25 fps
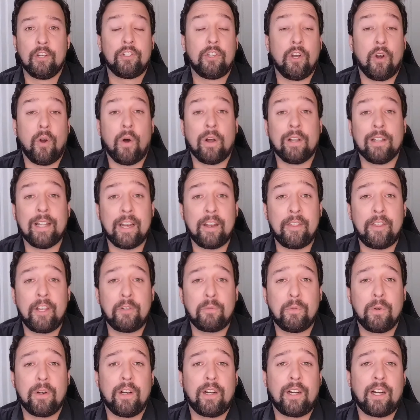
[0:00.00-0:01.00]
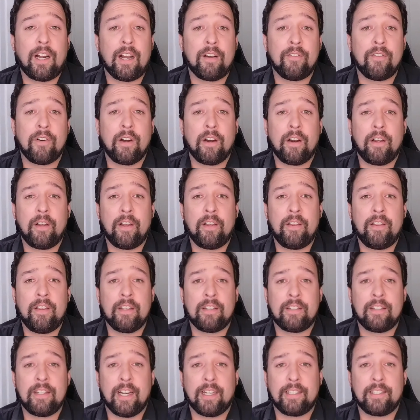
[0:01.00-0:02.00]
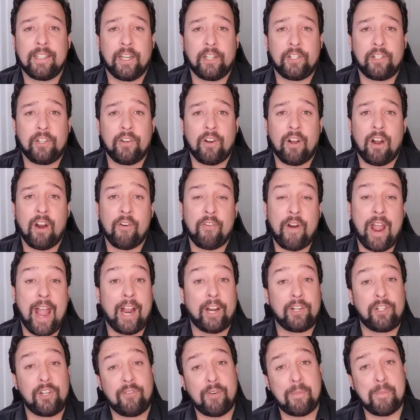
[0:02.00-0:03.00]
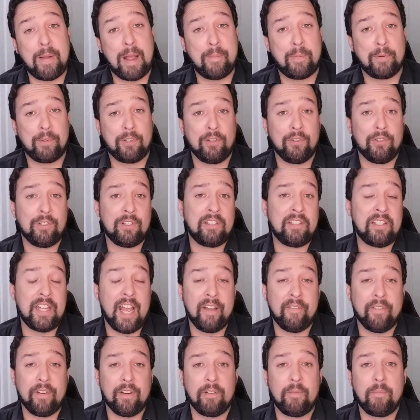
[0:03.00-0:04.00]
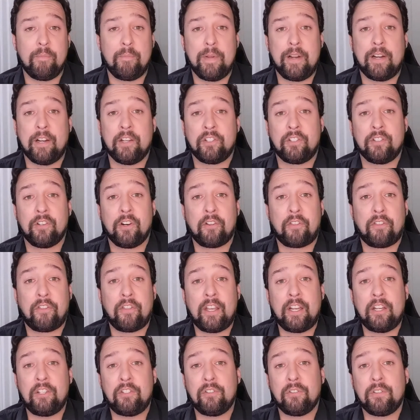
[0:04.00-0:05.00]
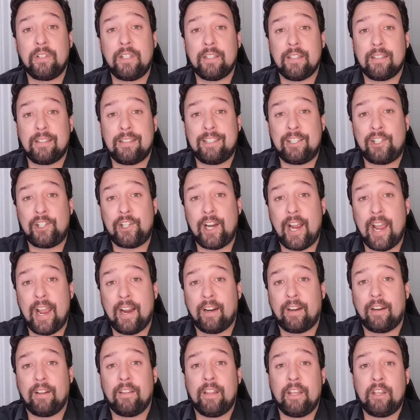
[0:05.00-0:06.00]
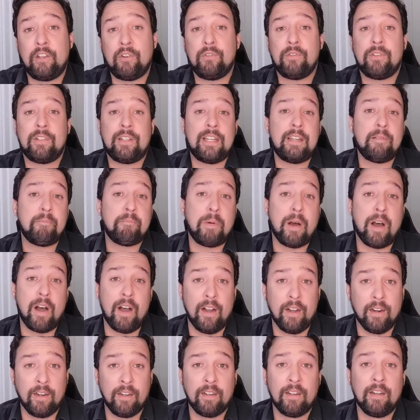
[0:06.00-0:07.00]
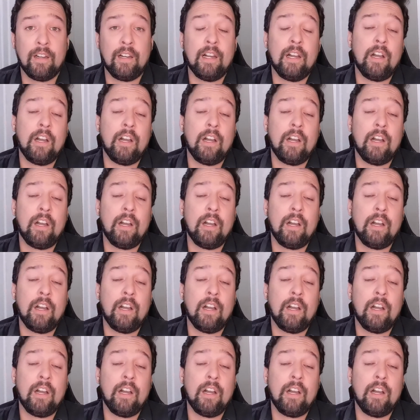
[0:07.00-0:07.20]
So a lot of things we're going to cover in this next section are actually from episode seven, because there are things you'll need to check that you debug